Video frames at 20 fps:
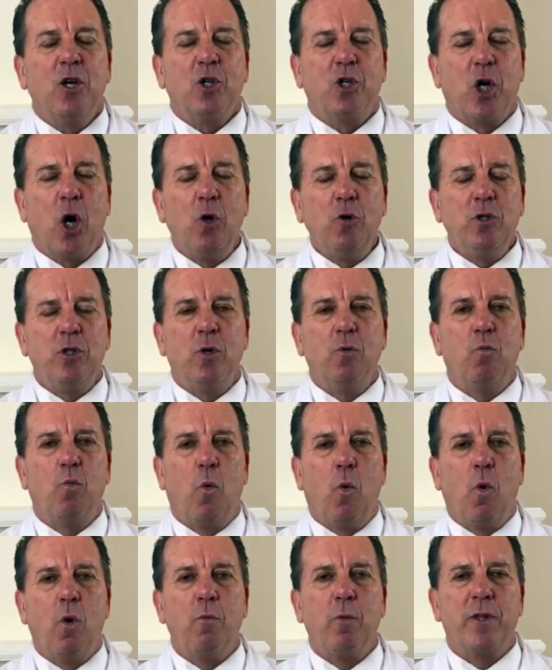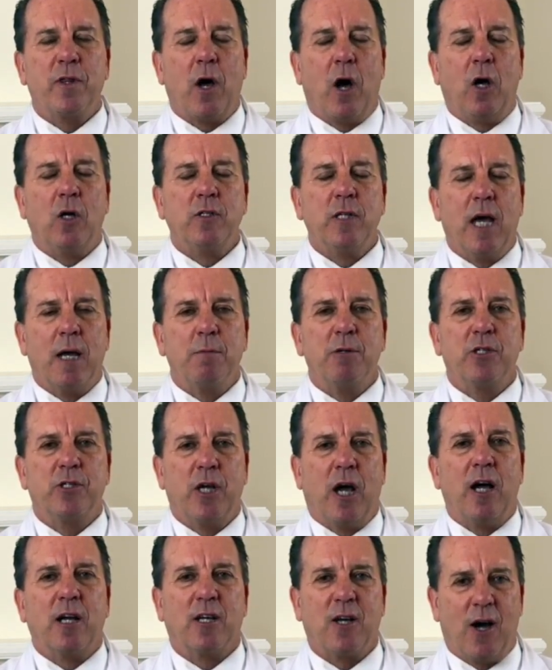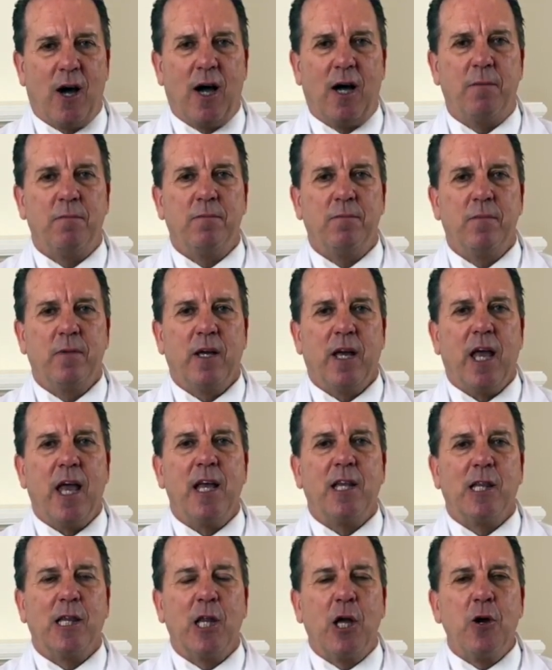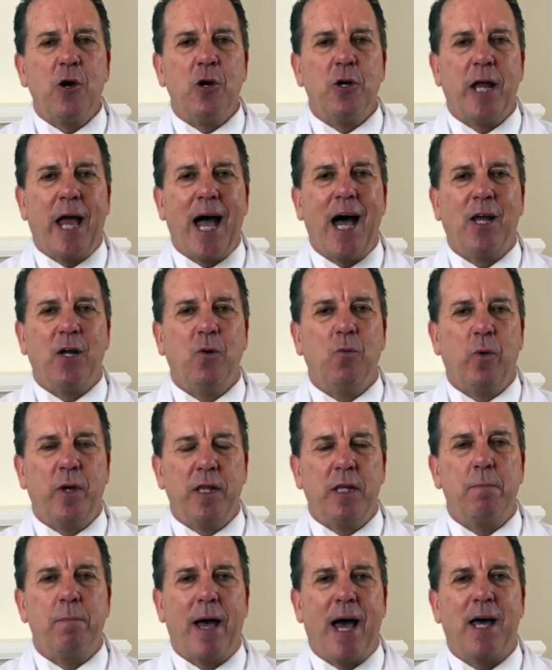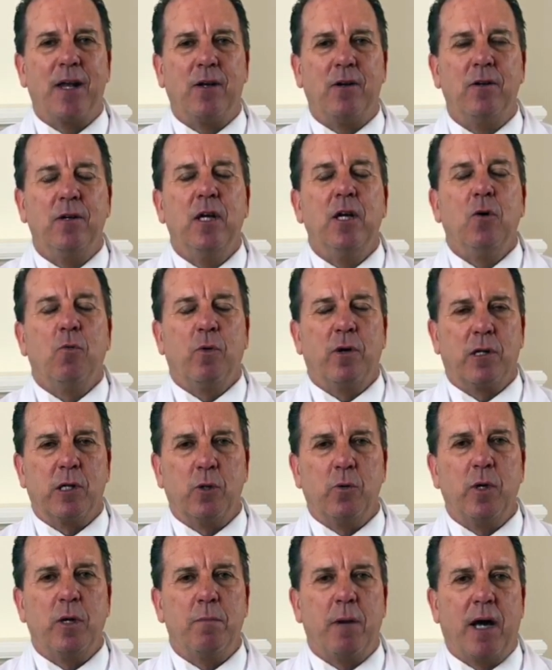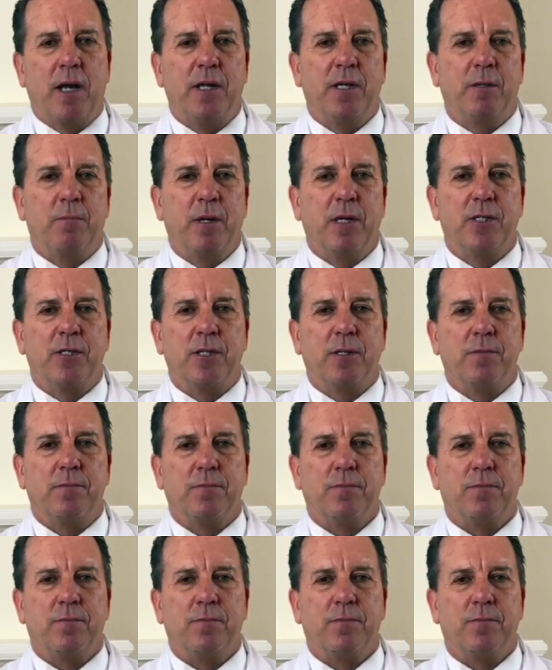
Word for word: Go to warwithalzheimers.com and learn how to win the battle with Lewy body dementia.